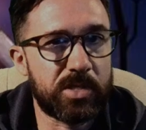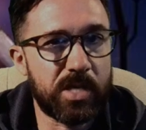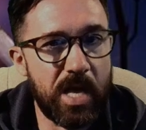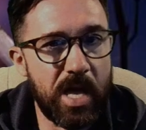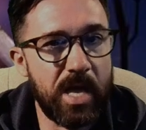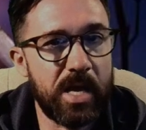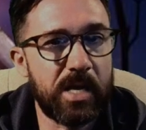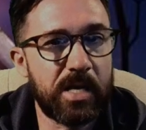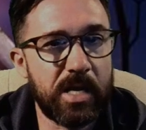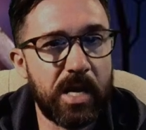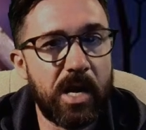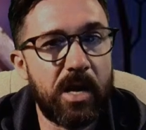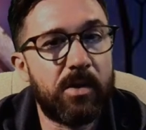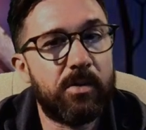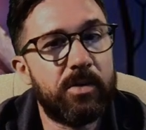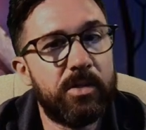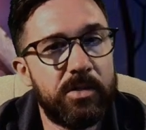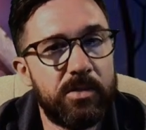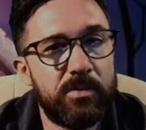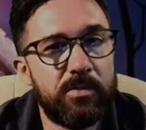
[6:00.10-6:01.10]
hanging out
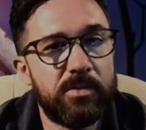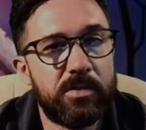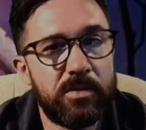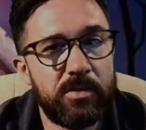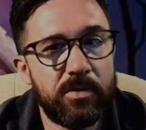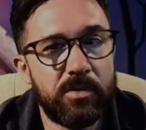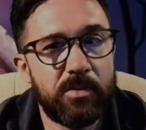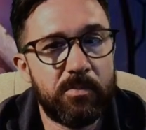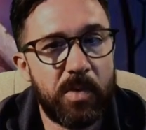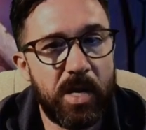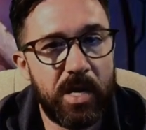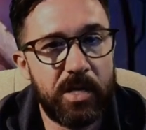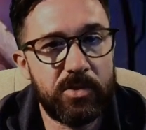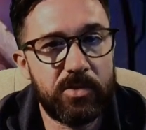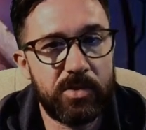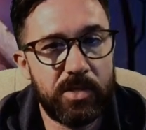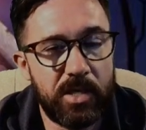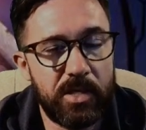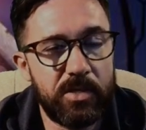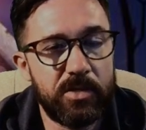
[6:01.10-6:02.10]
and using your
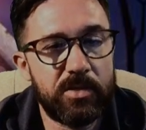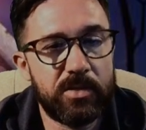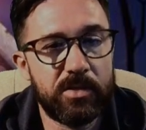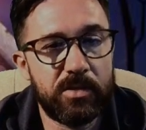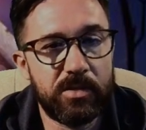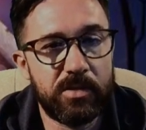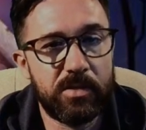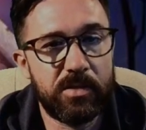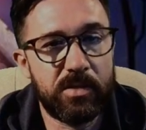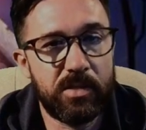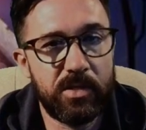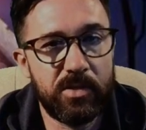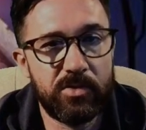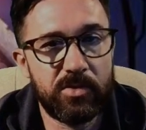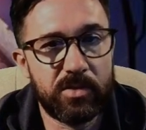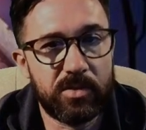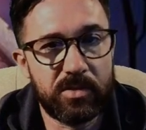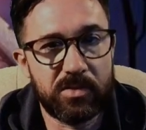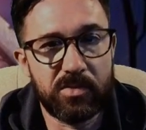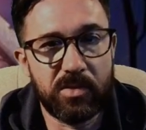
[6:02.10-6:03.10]
imagination and
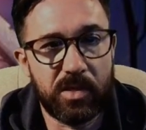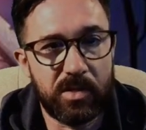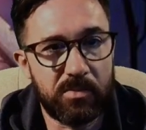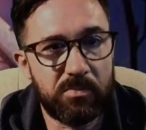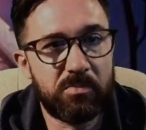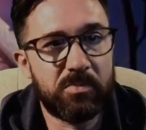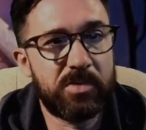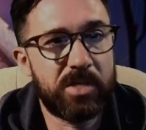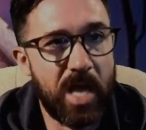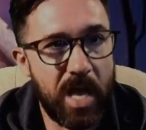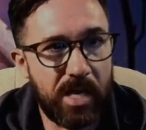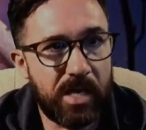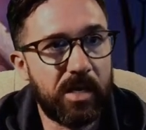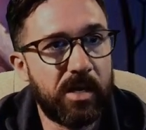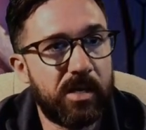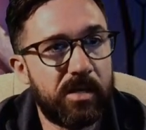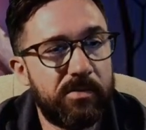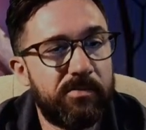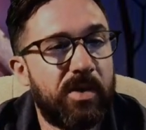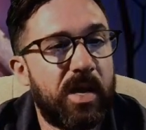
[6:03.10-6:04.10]
just like
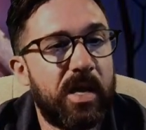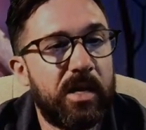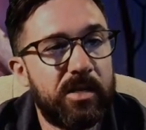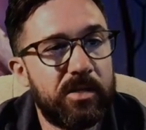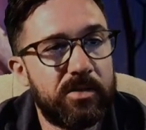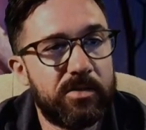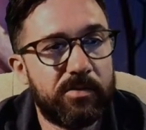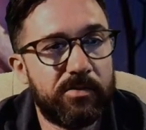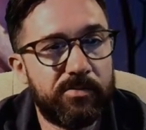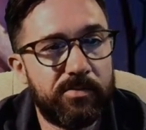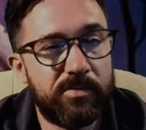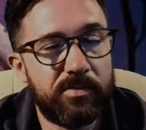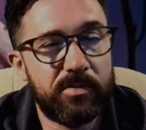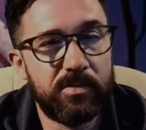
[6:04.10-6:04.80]
taking advantage of,